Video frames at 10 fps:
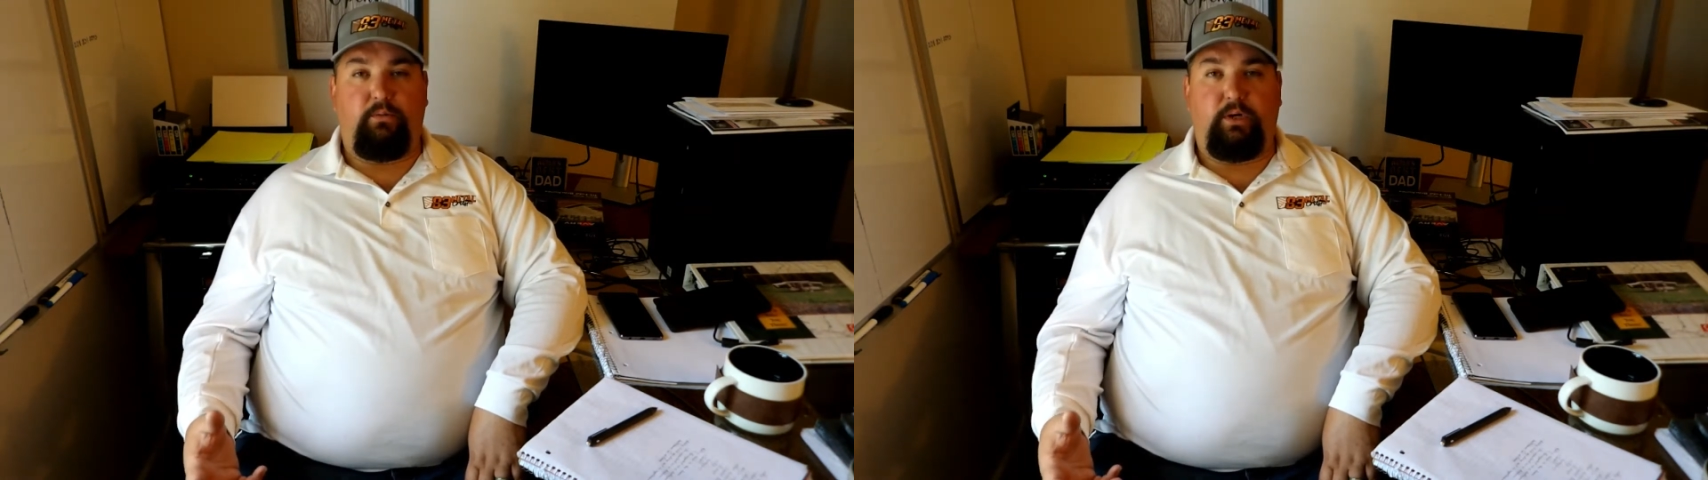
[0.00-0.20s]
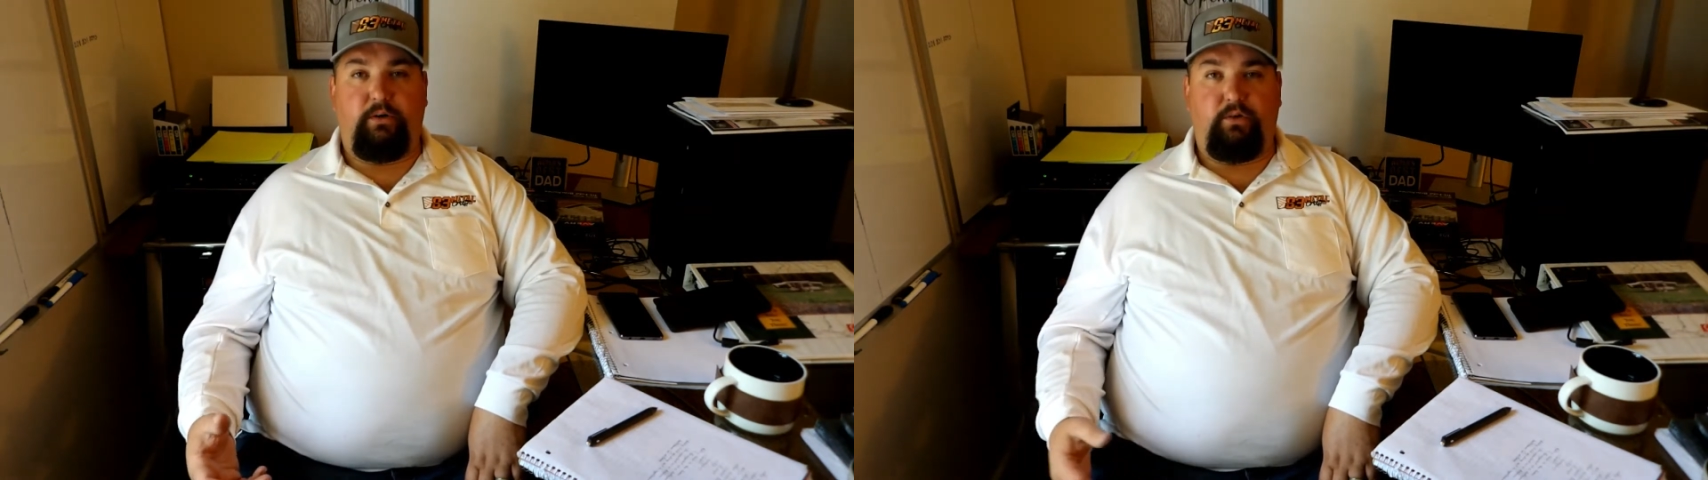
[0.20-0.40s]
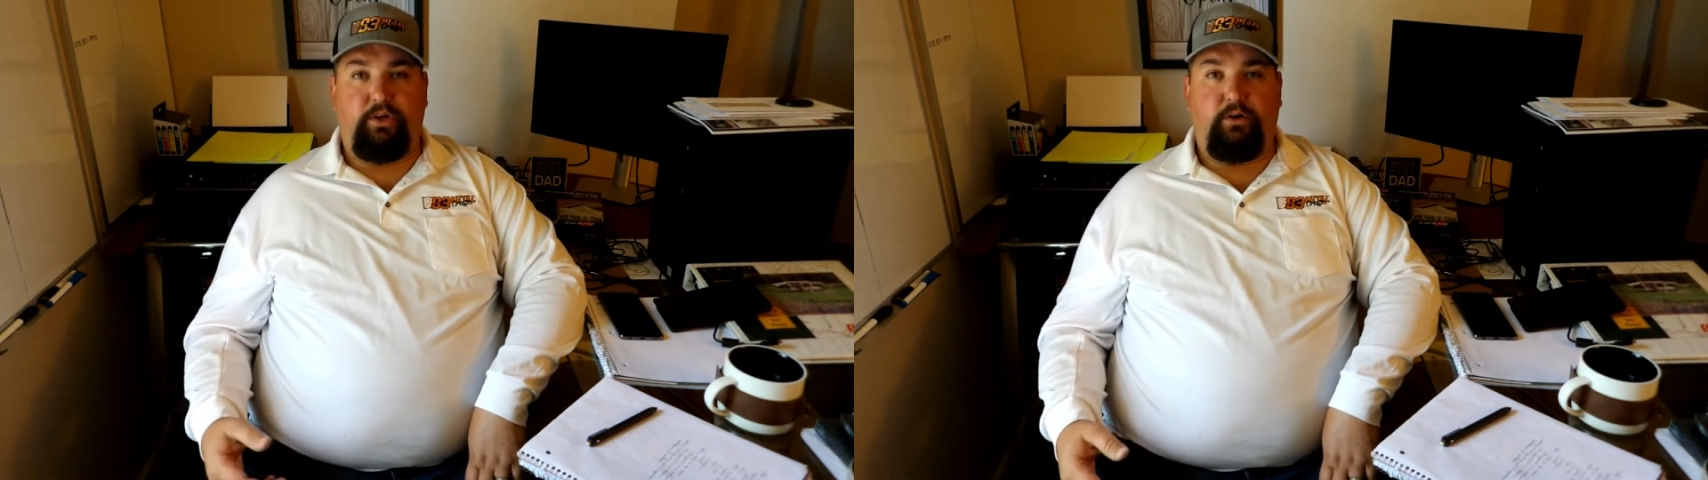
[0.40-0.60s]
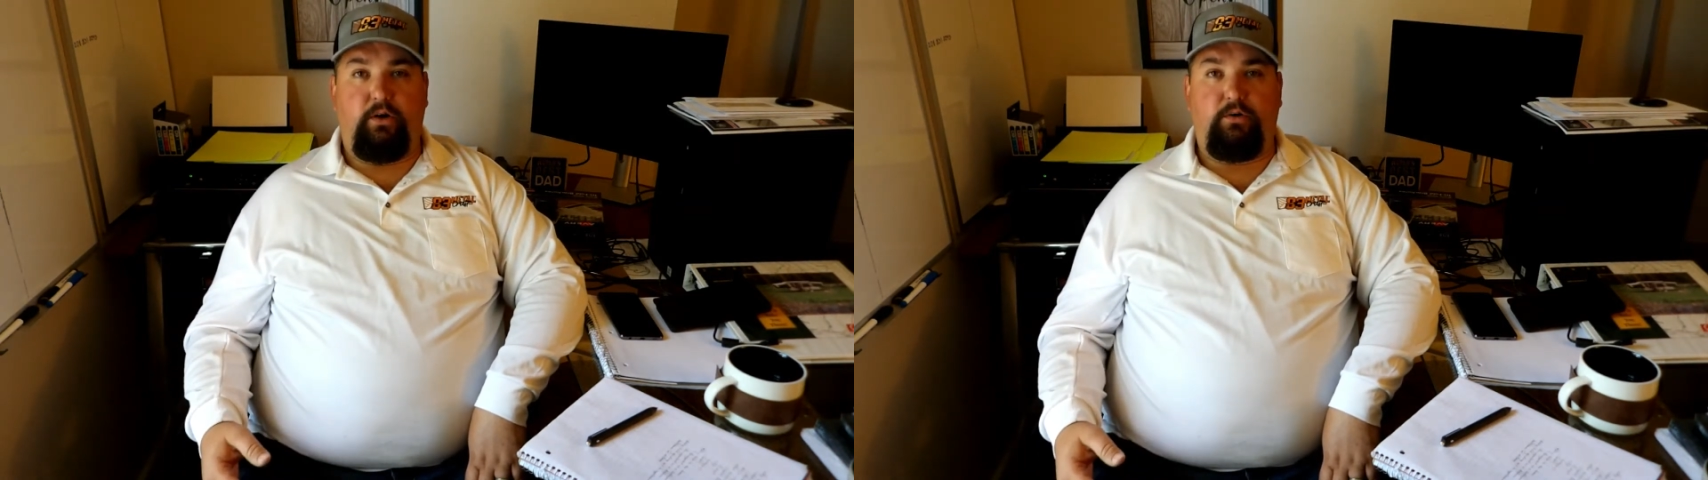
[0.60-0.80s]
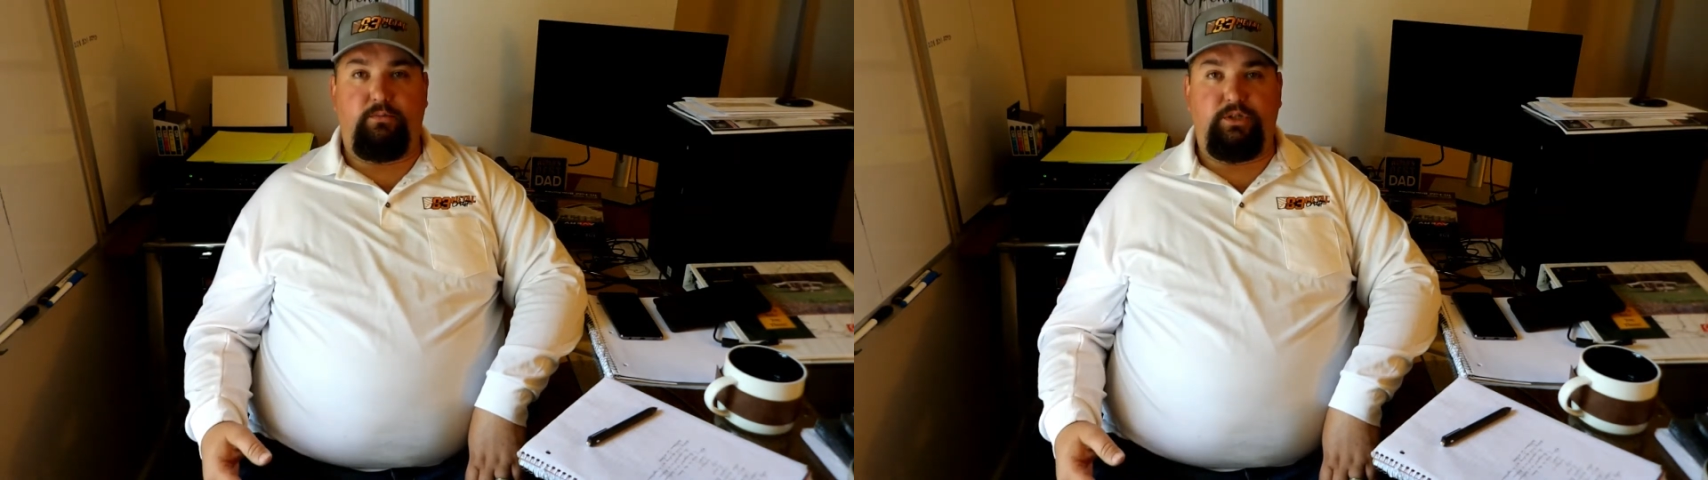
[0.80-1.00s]
whatever your
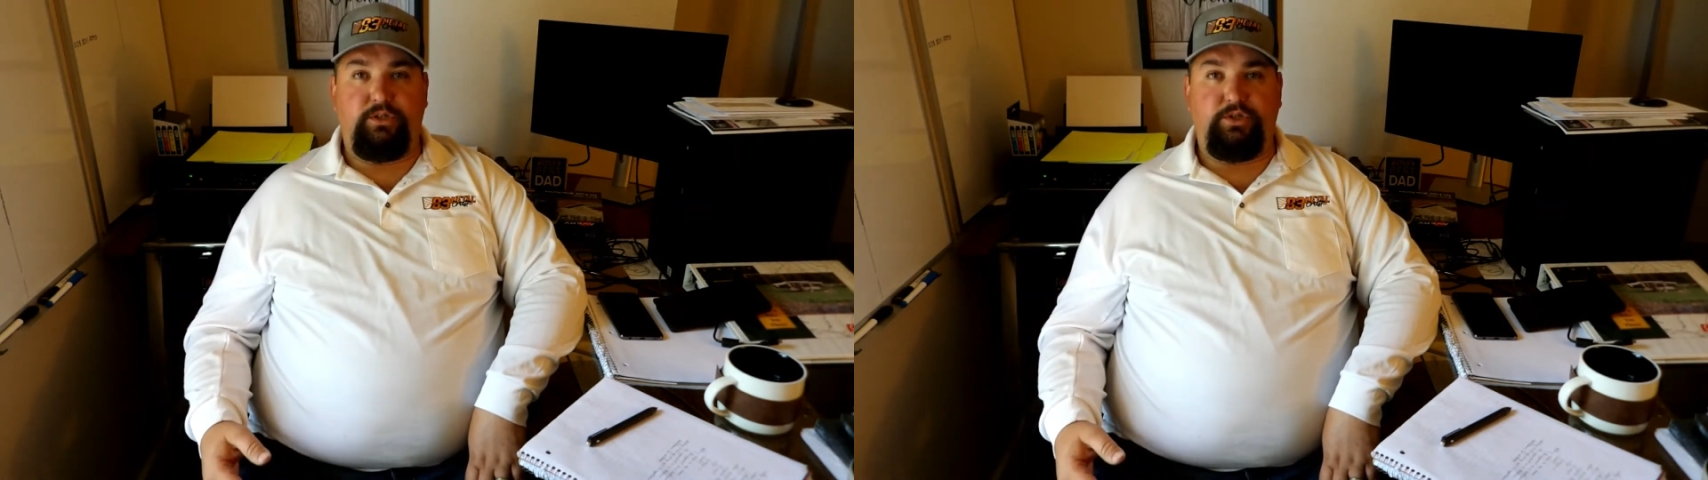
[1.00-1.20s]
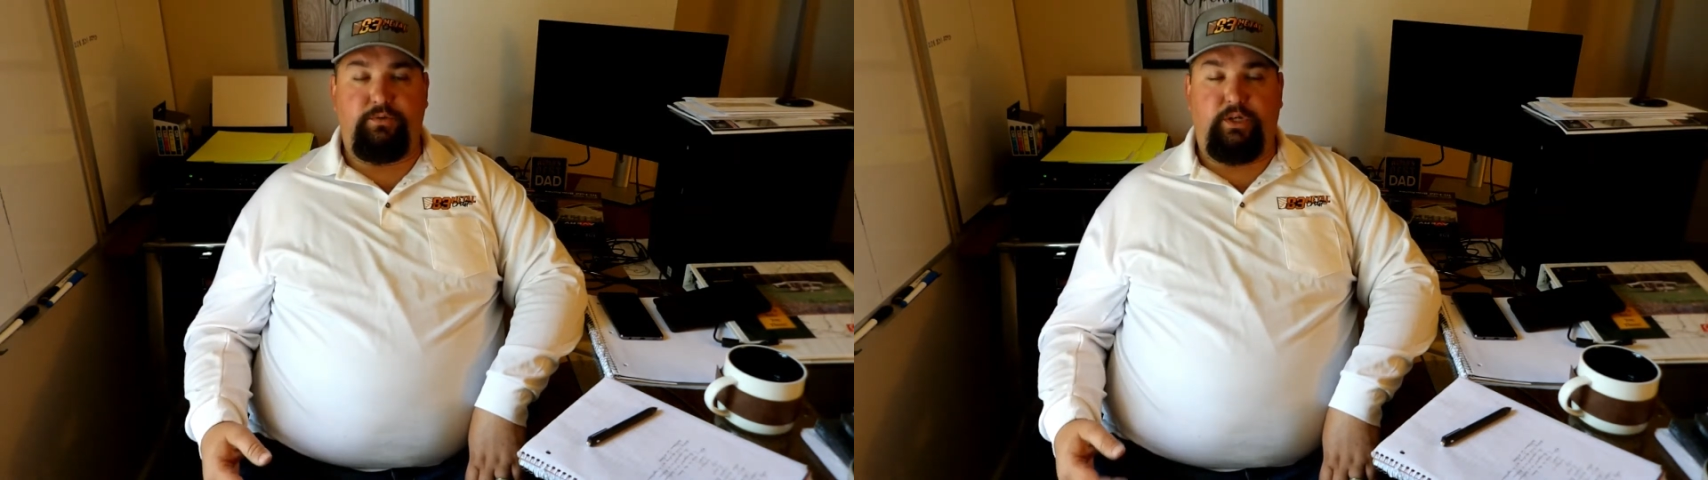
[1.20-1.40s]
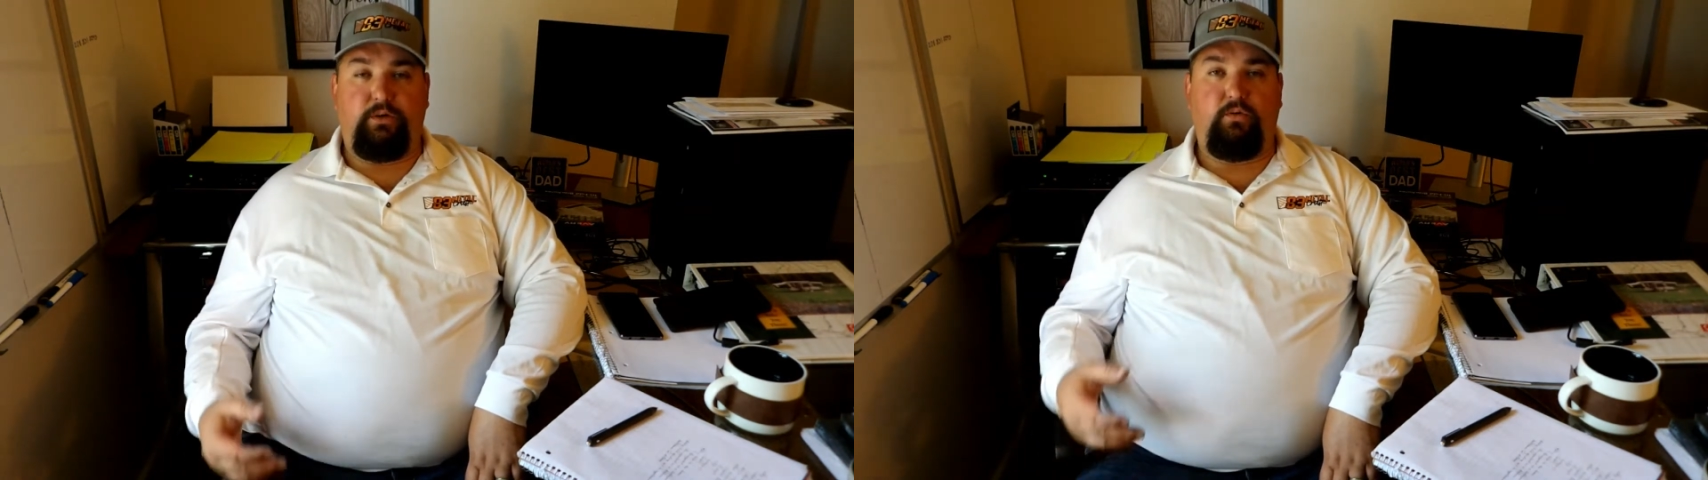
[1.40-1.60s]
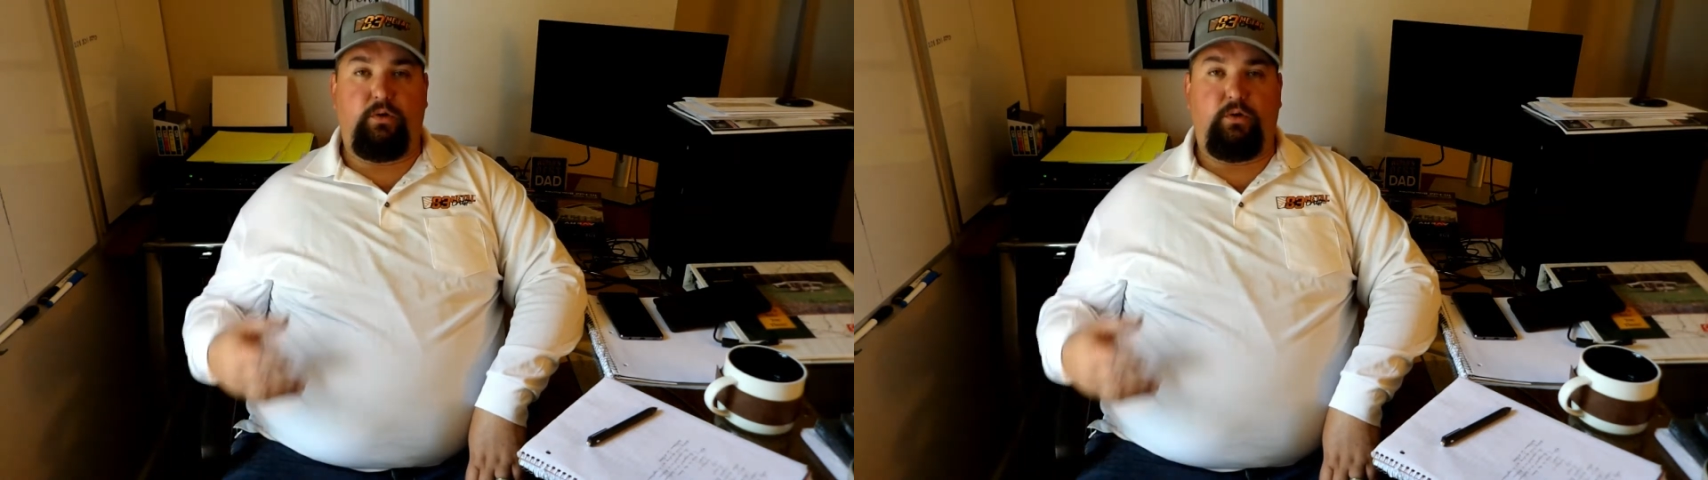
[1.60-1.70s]
home is doing,